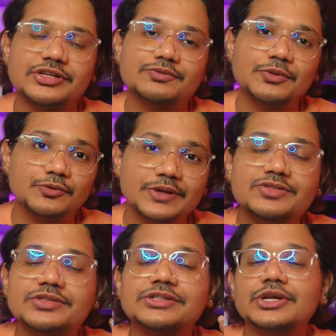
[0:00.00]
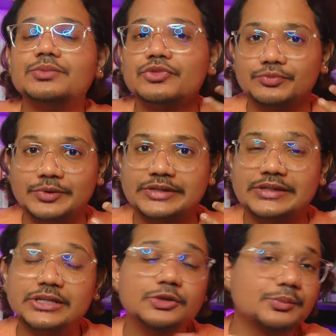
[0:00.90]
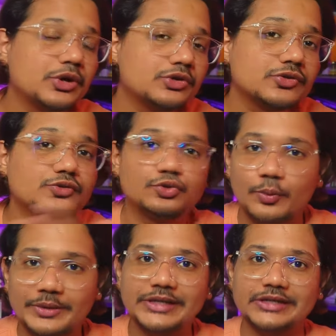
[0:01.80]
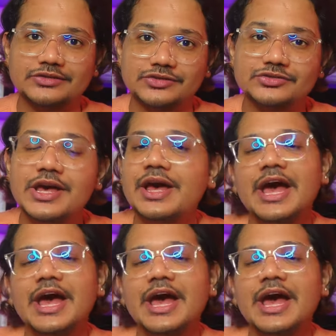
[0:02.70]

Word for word: that we face in terms of mental health because of so many reasons.